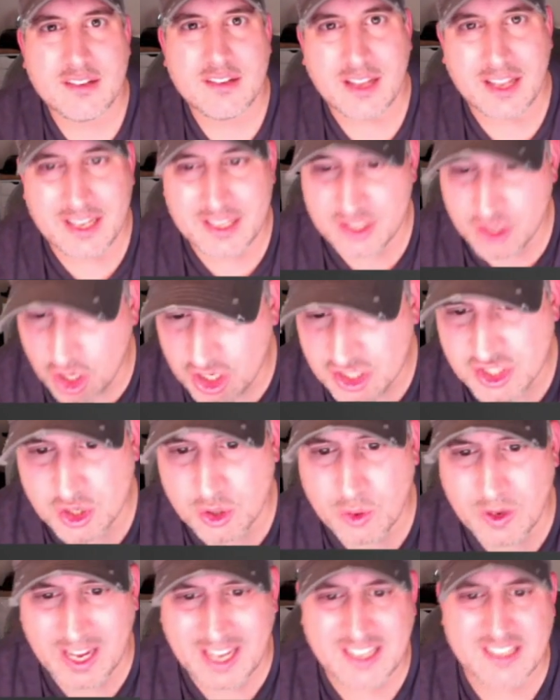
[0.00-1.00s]
and he's
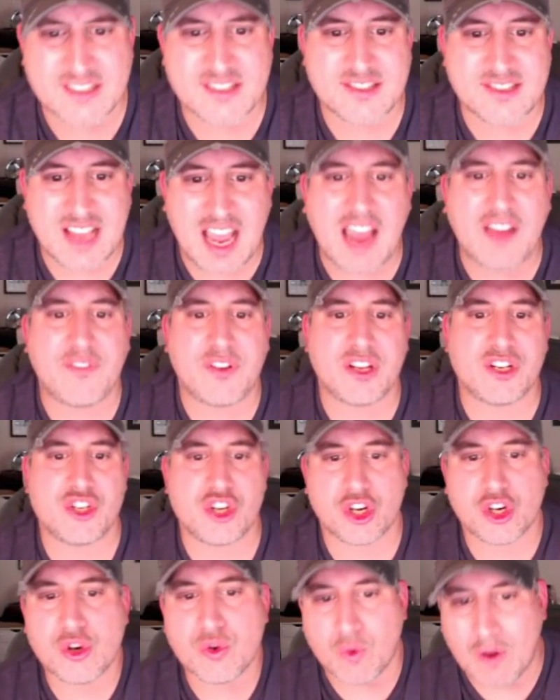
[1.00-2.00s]
also a savage
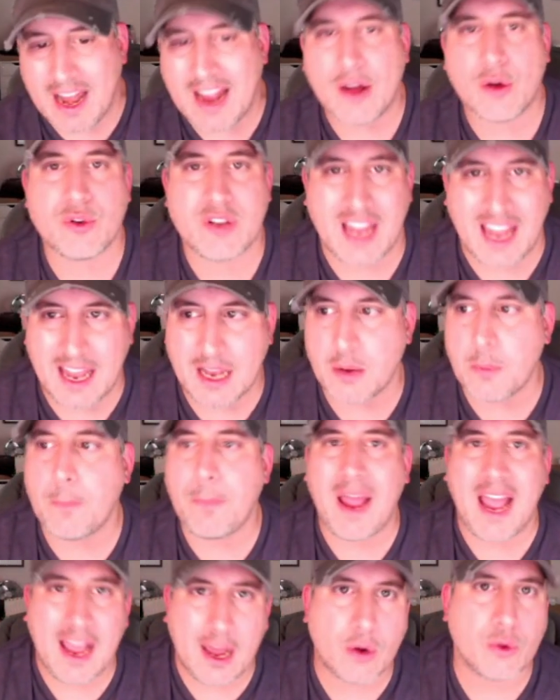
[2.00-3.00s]
ground and
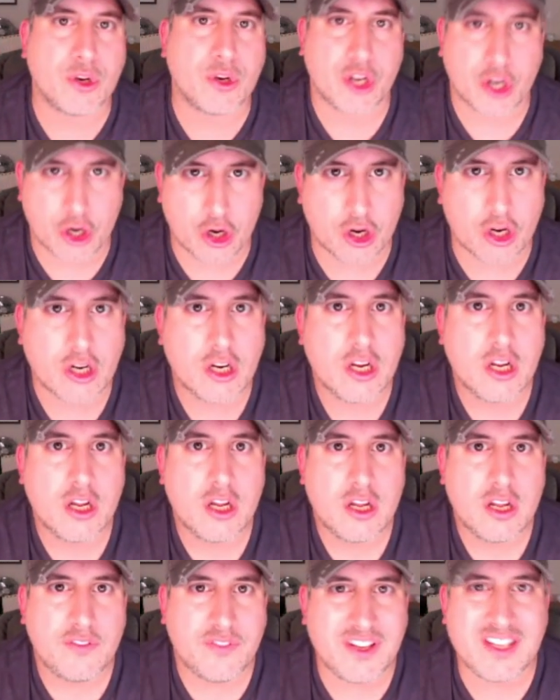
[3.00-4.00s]
pounder.
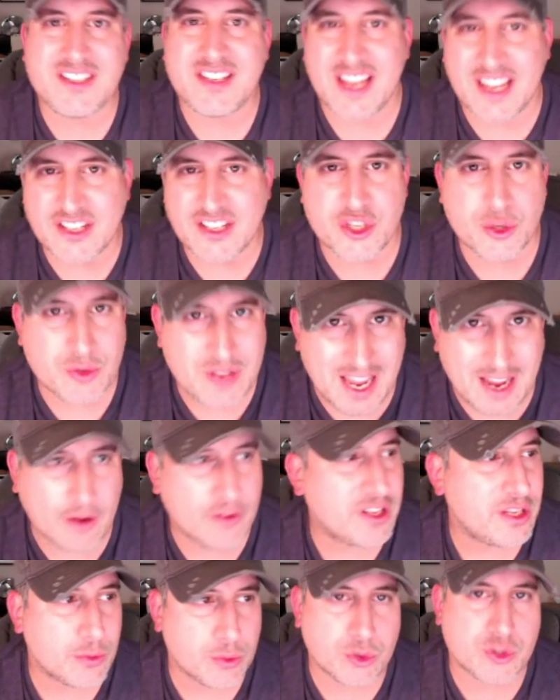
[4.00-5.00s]
If he takes you
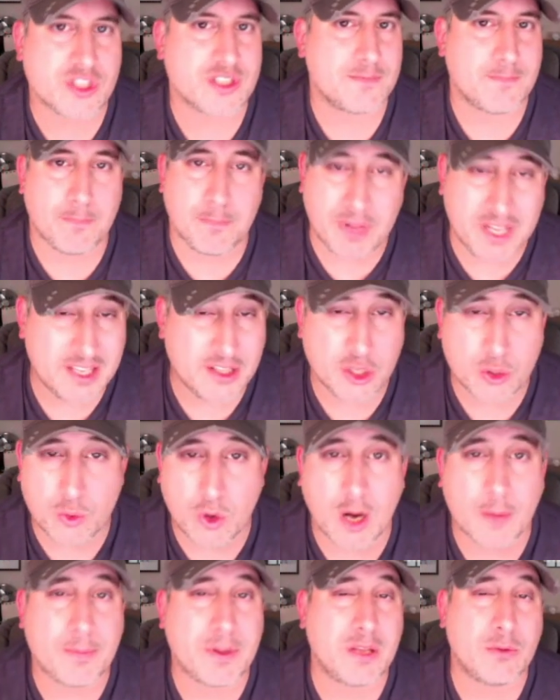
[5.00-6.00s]
down, he will just beat you
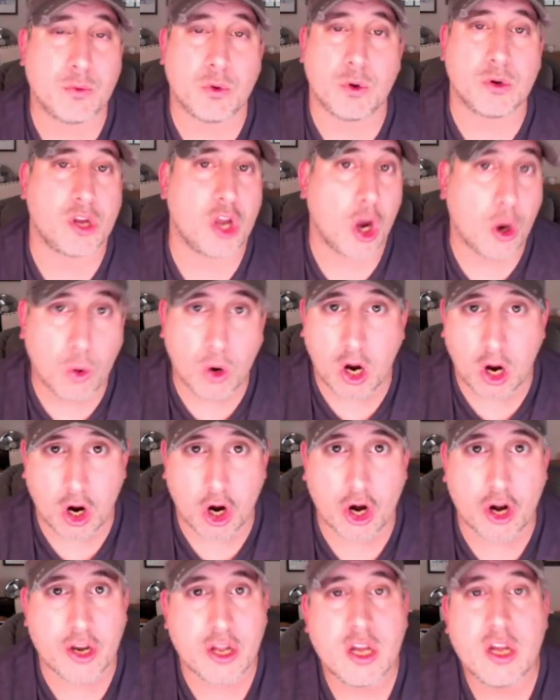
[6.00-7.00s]
up. He will go
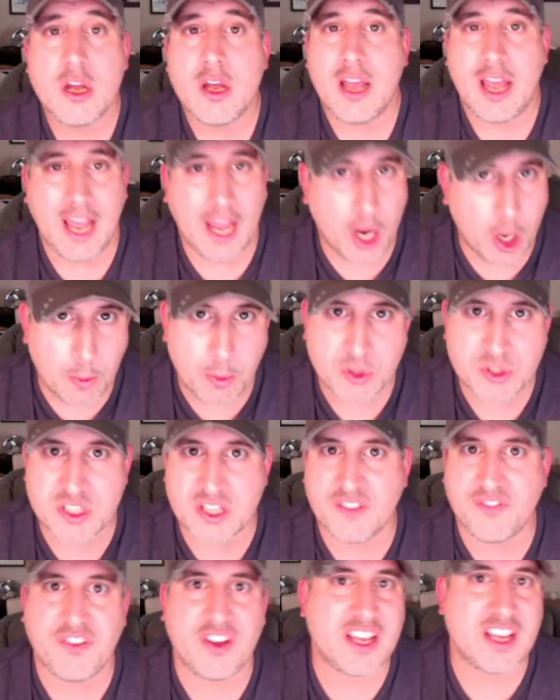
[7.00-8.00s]
hard, elbows in
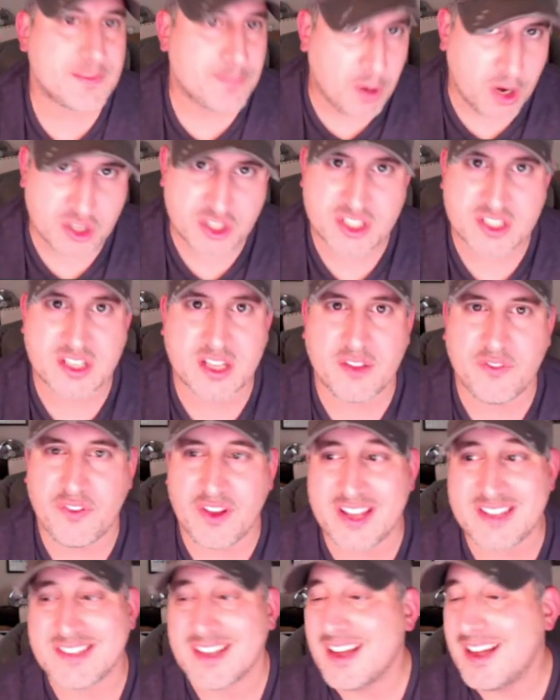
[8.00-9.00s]
the face, punches in the
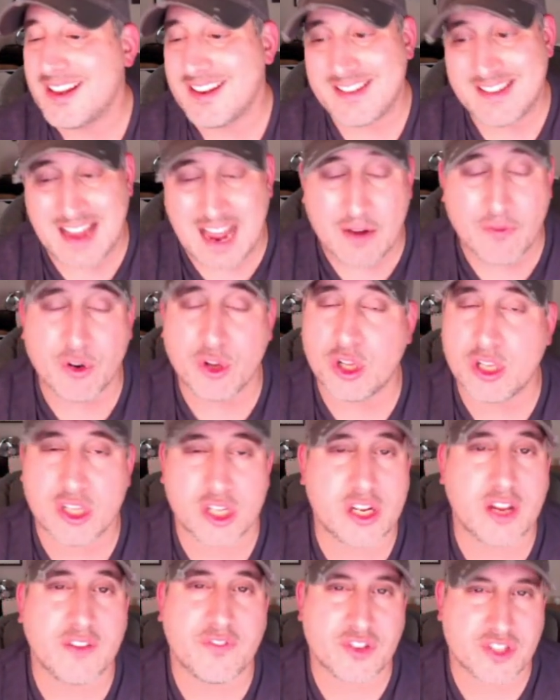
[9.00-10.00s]
face, not really
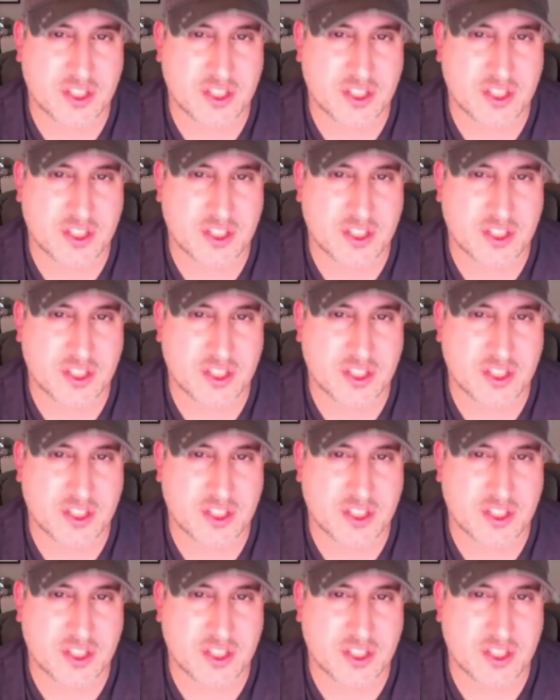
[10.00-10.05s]
looking for